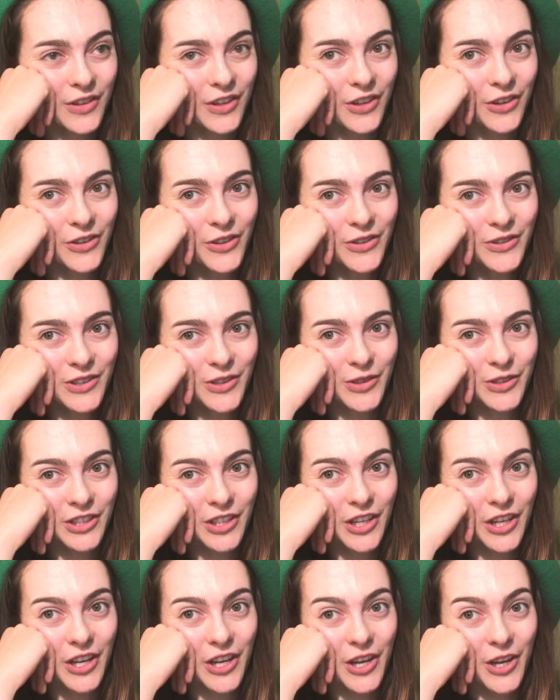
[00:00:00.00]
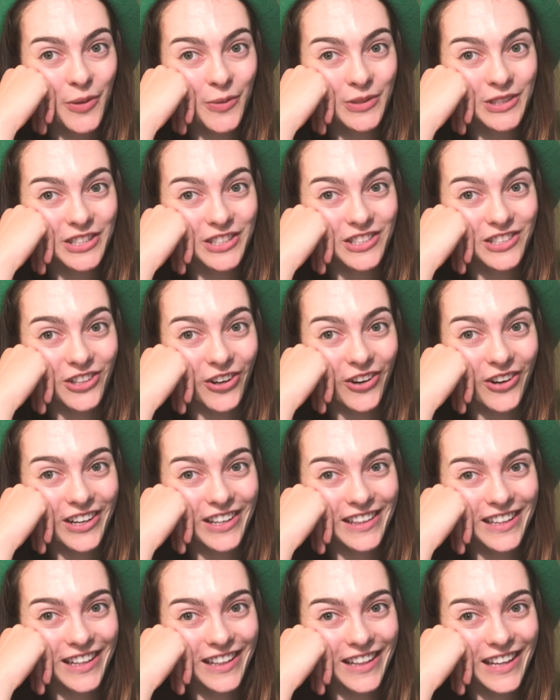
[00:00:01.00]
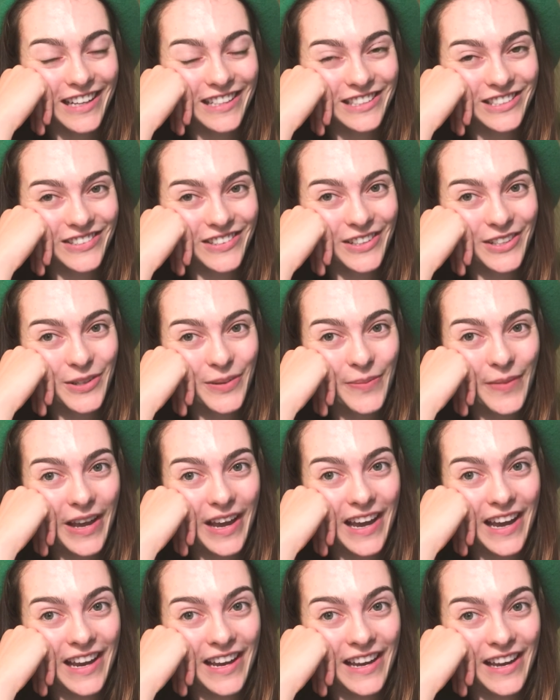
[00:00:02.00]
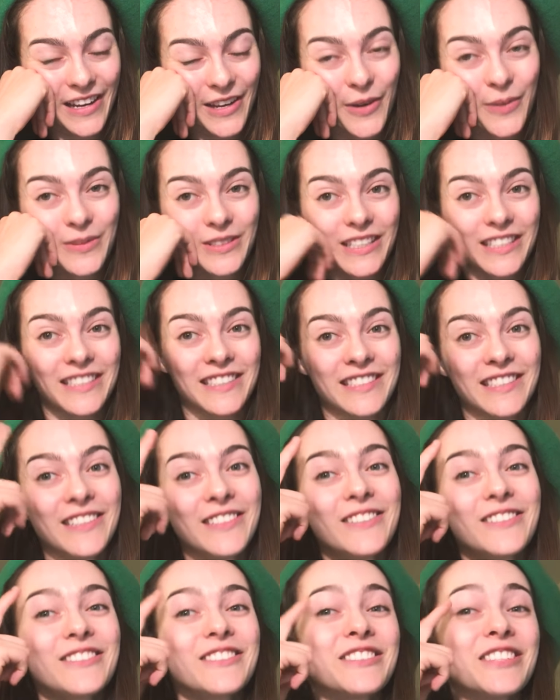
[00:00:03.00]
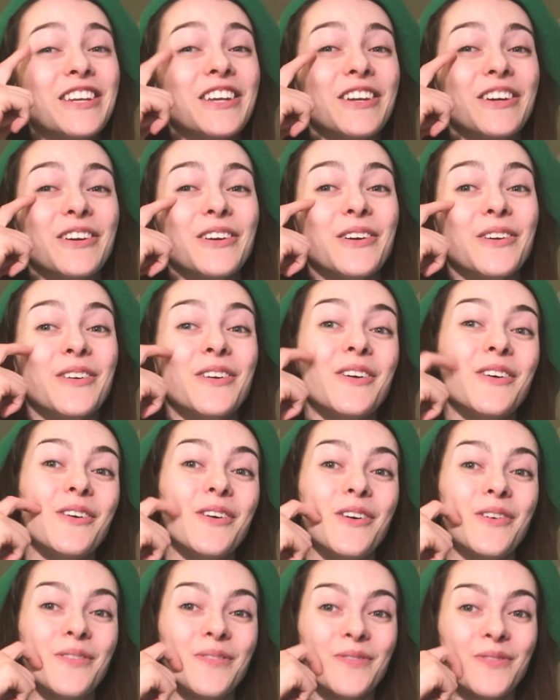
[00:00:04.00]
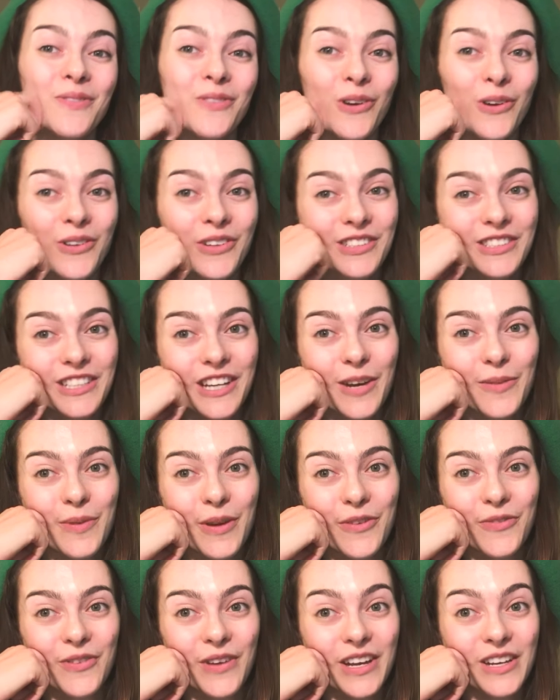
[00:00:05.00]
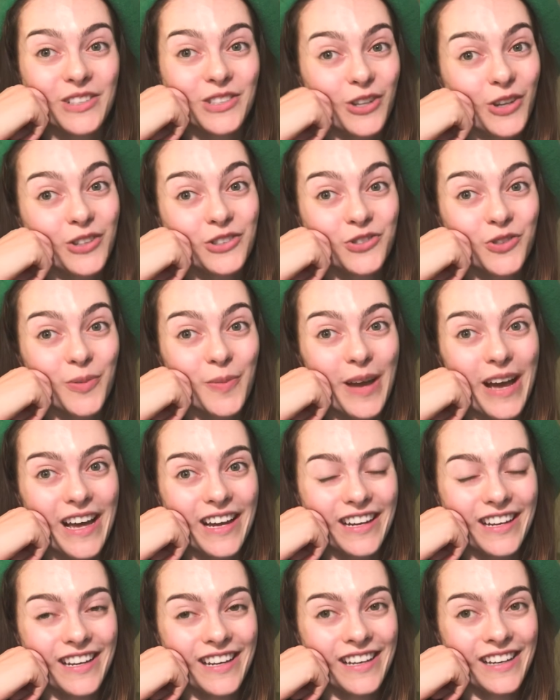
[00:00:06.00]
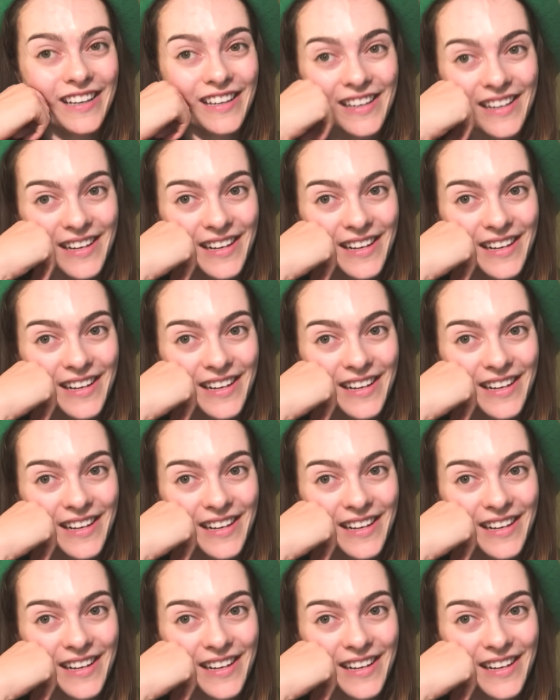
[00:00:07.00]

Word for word: Good news is it was dark in the classroom and it was a single tear rolling down my face, all dramatic.